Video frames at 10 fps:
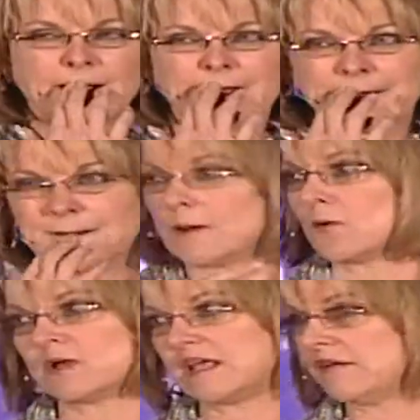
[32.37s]
I didn't
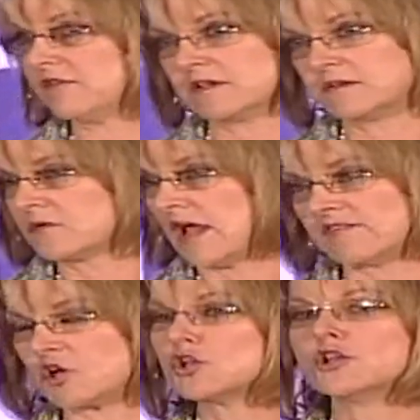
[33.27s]
know, even have
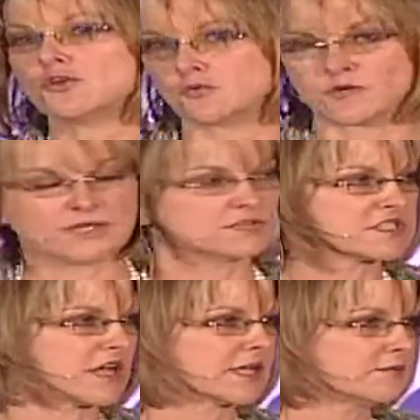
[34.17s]
a clue what he was
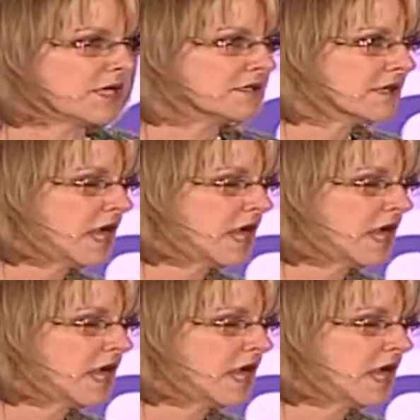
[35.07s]
talking about.